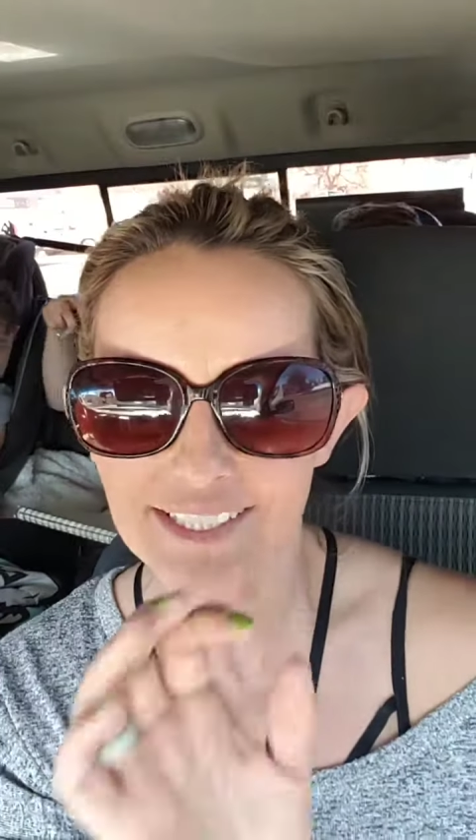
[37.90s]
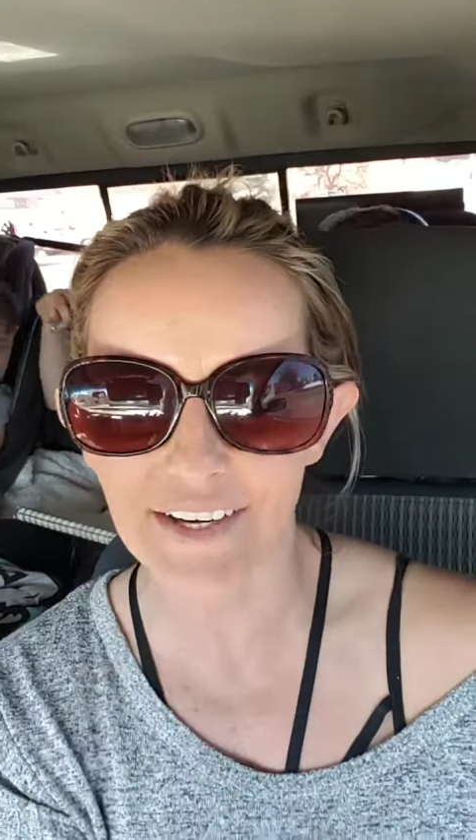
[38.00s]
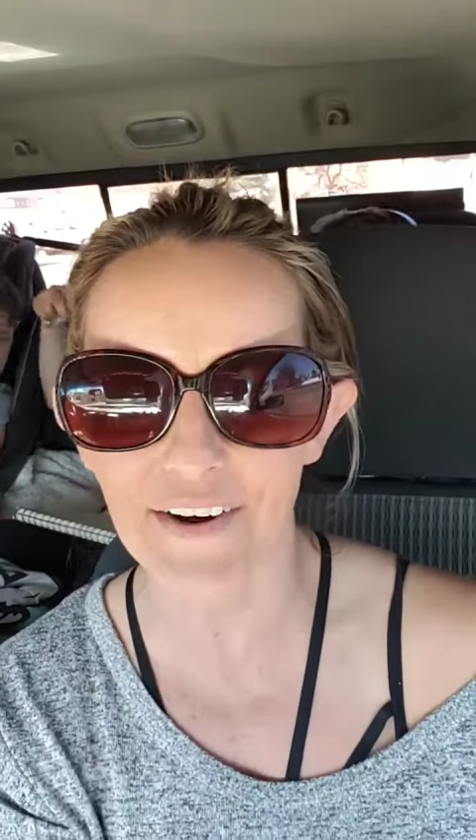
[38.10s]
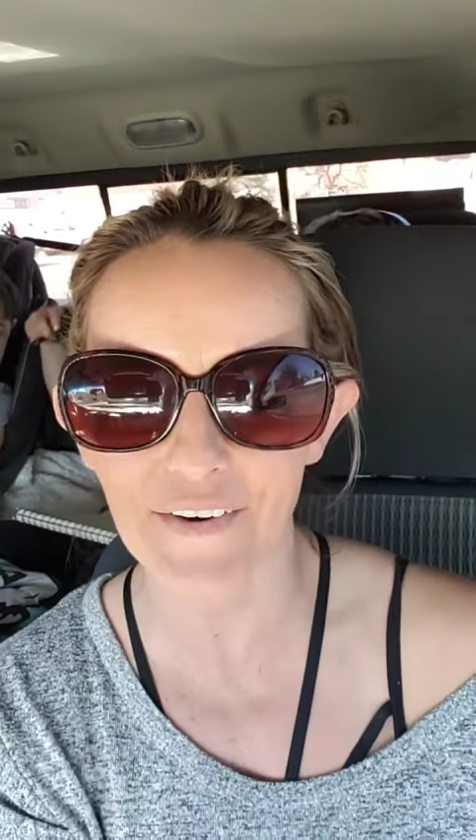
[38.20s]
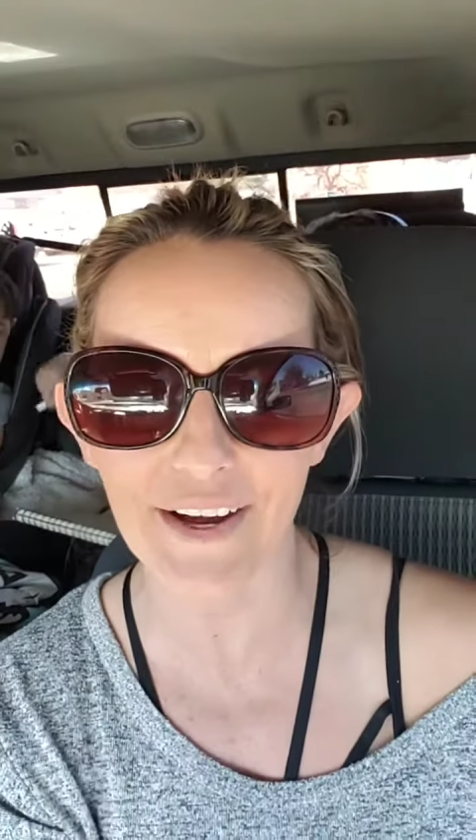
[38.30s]

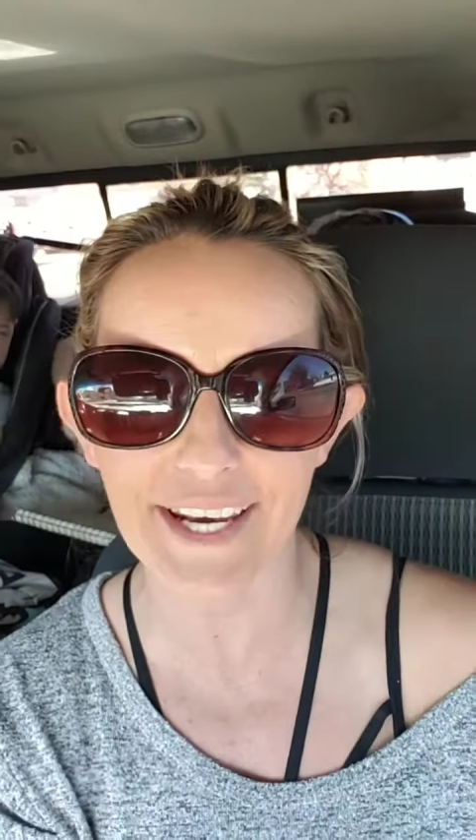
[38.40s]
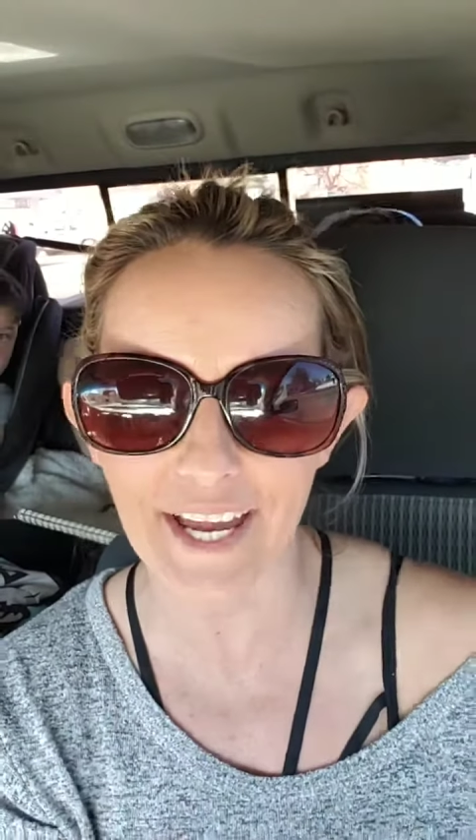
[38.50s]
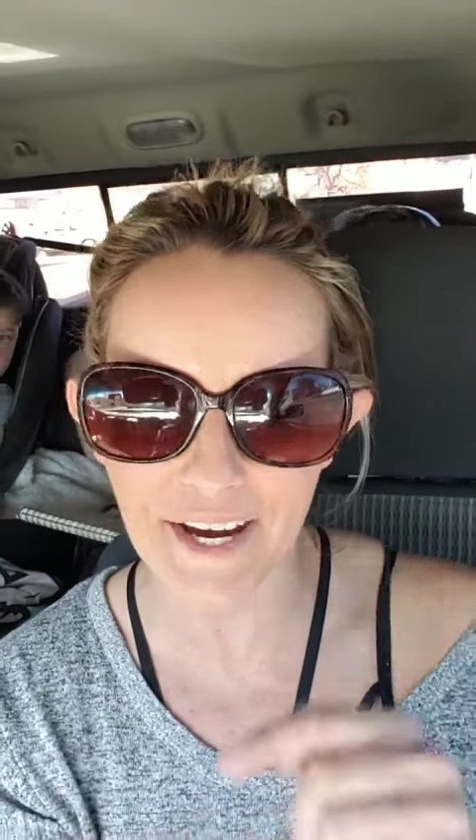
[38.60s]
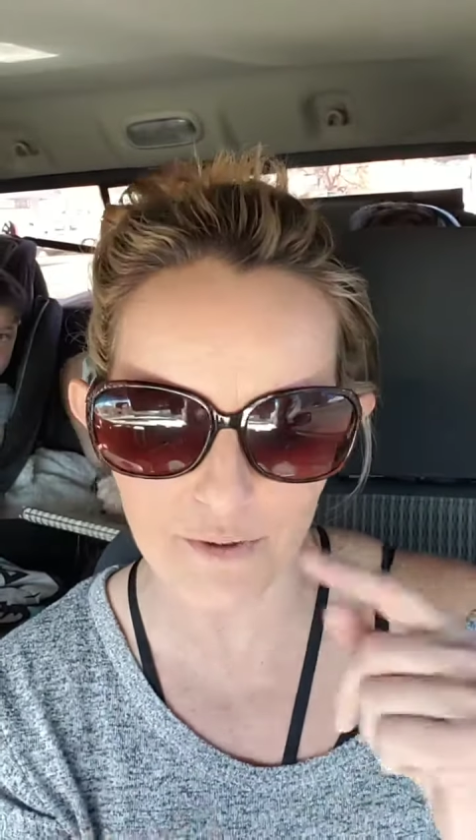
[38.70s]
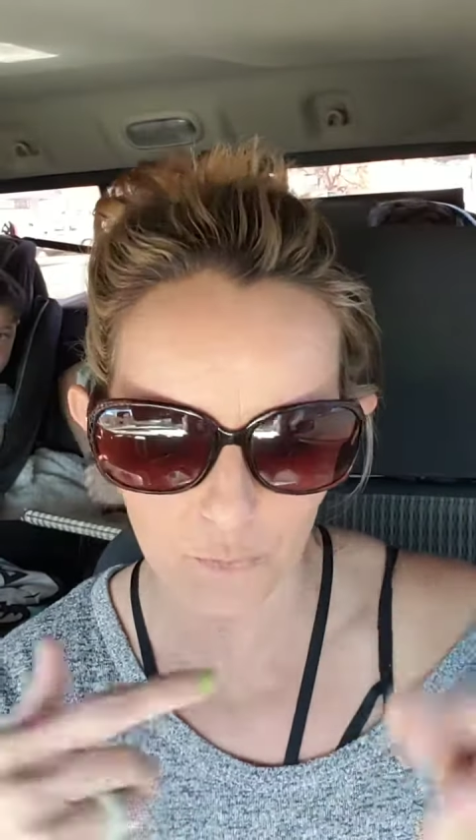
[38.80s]
so, and I
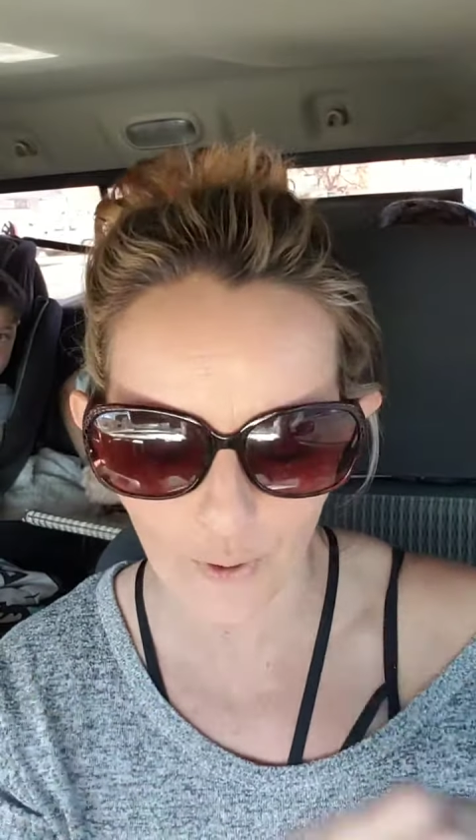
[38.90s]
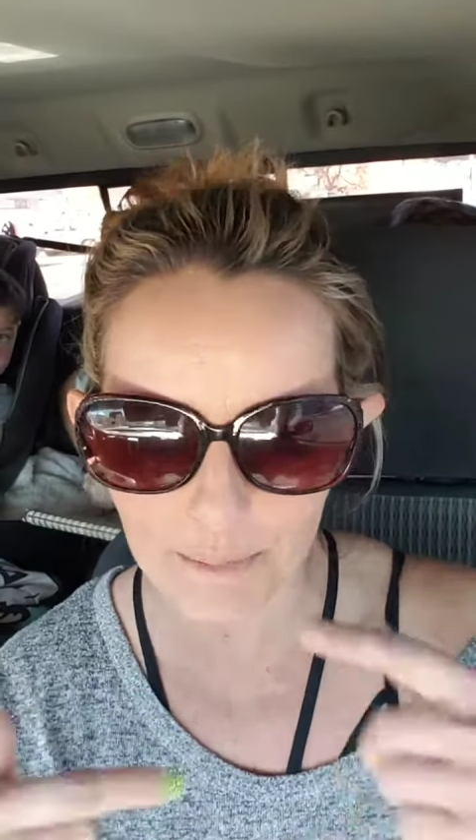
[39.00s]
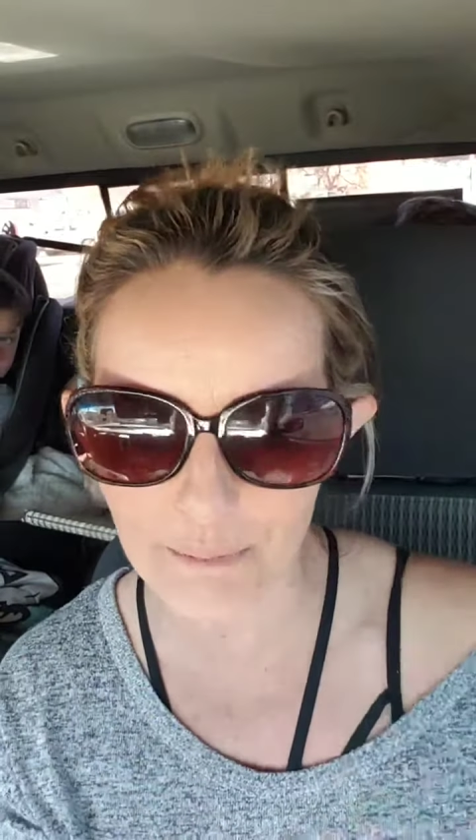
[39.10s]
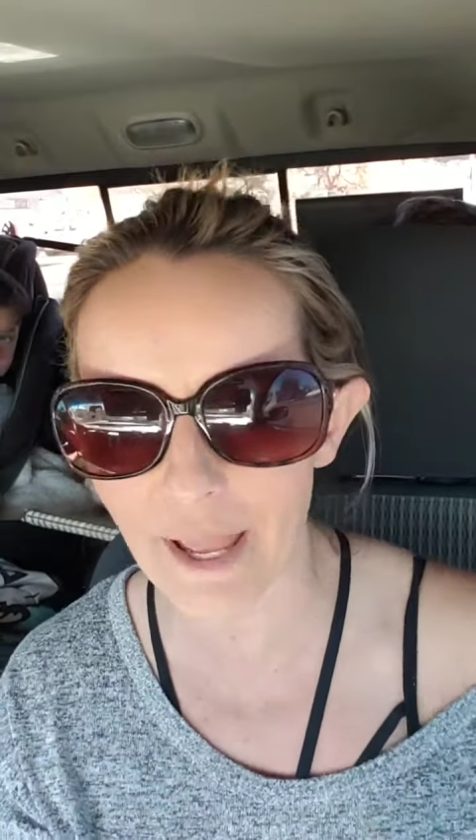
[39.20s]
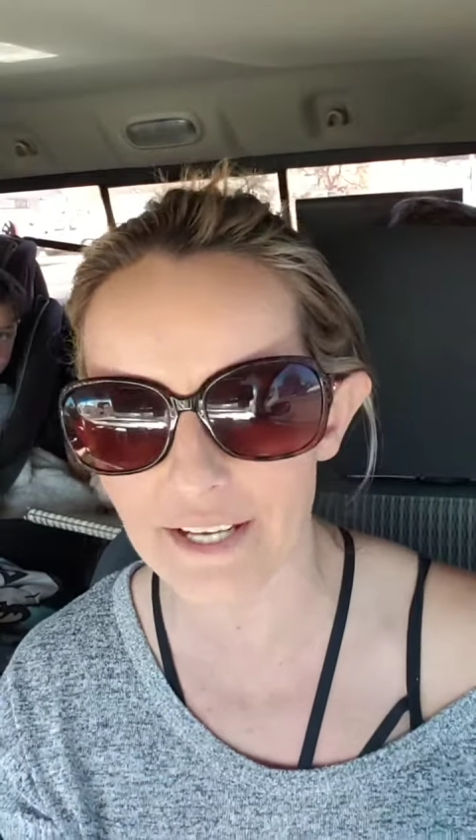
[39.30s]
have a
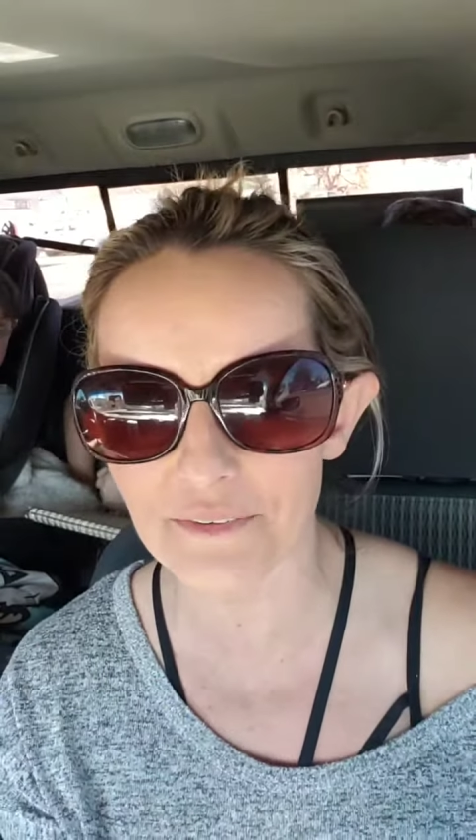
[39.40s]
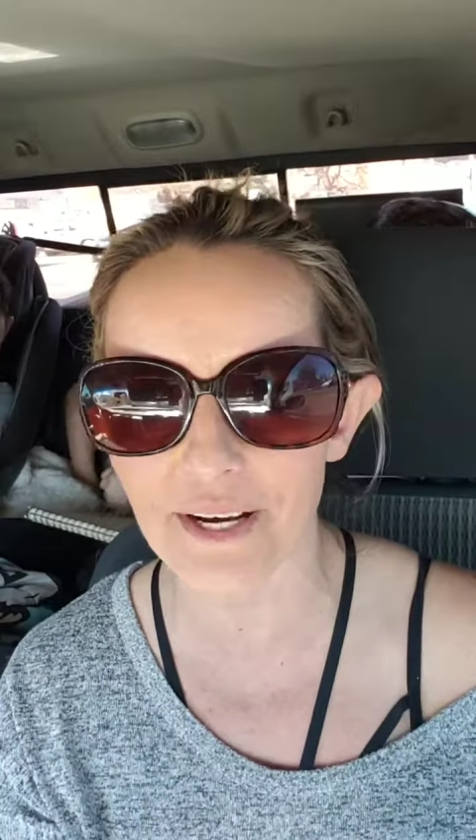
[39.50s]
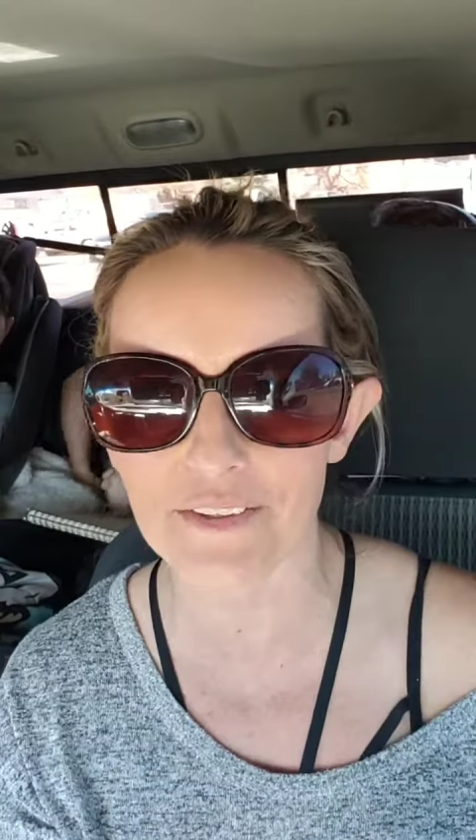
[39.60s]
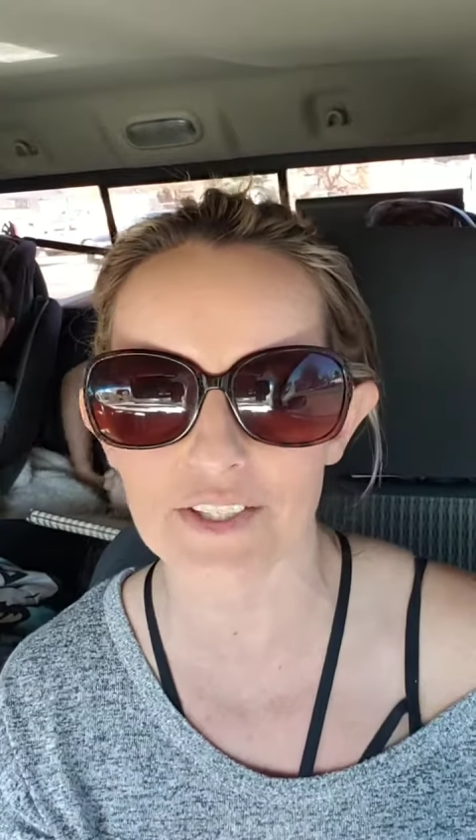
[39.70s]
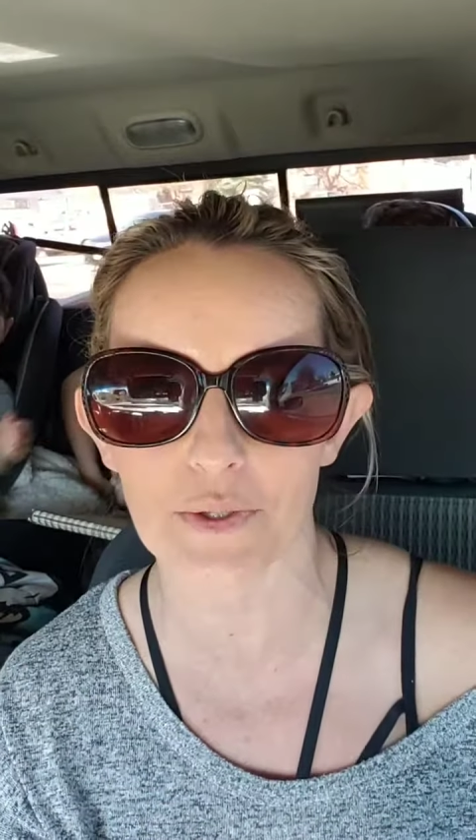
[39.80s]
rubber band
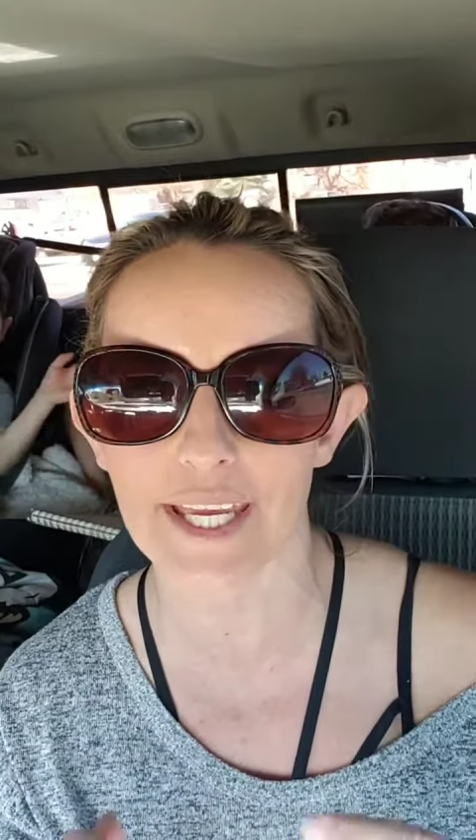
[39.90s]
around it so